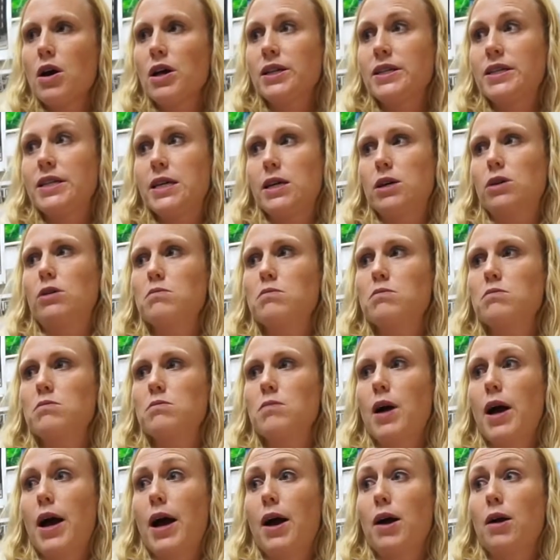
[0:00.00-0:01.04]
deal.
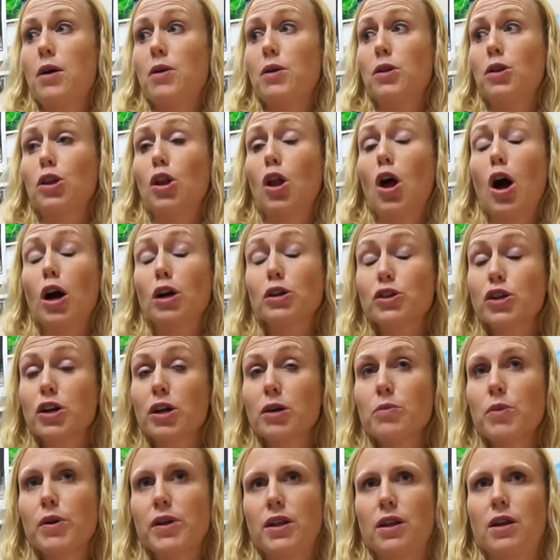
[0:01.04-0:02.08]
Yeah. Long
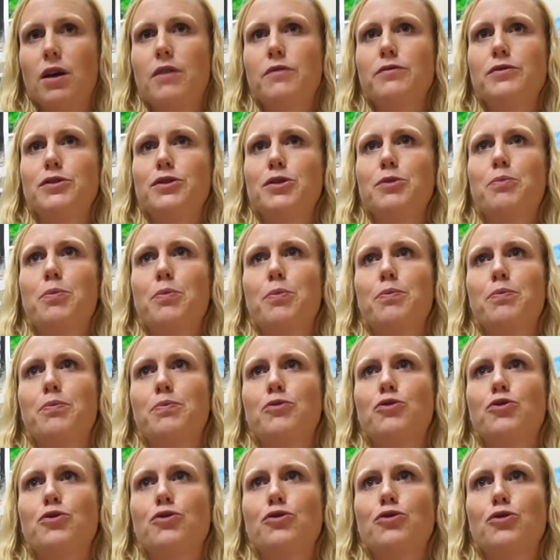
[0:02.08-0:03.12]
term, we'd love to
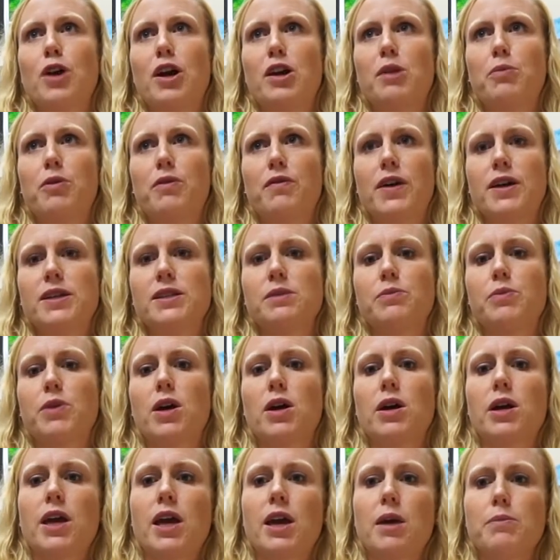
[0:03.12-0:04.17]
try to provide something
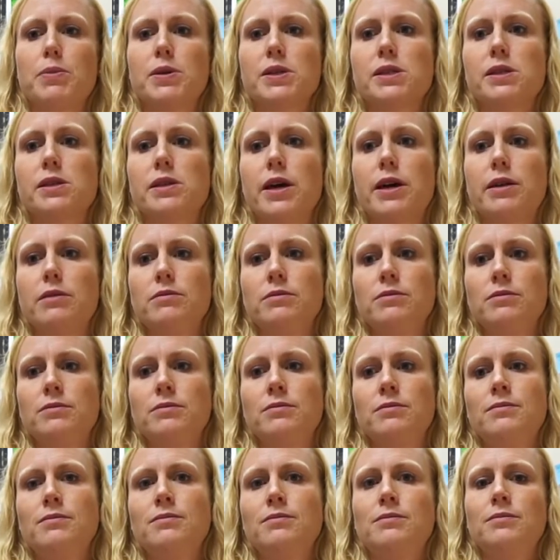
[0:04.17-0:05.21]
on campus that
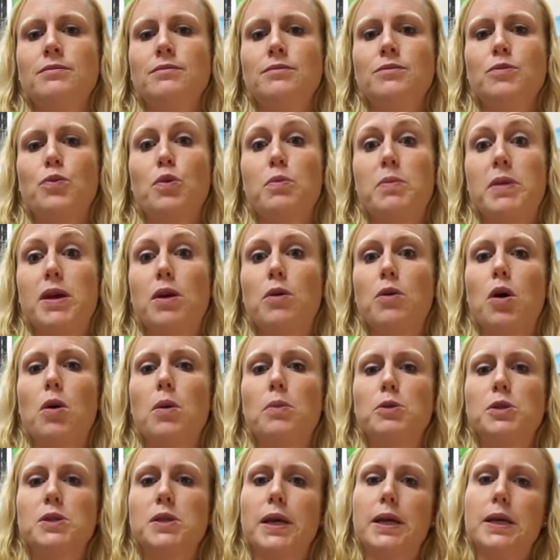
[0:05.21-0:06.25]
would be
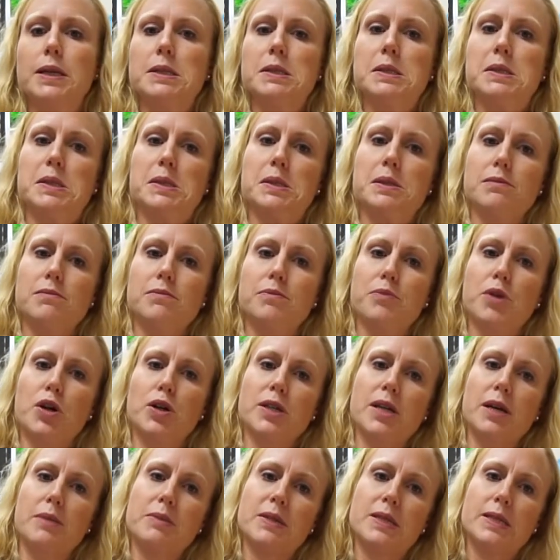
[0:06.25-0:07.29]
almost like a
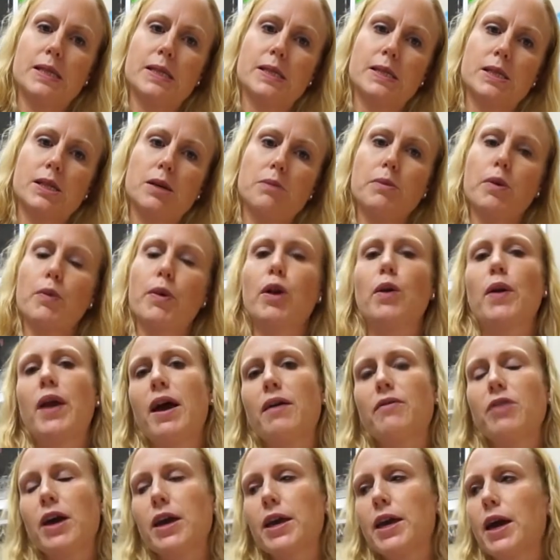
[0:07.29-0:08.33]
part-time system, but we don't have that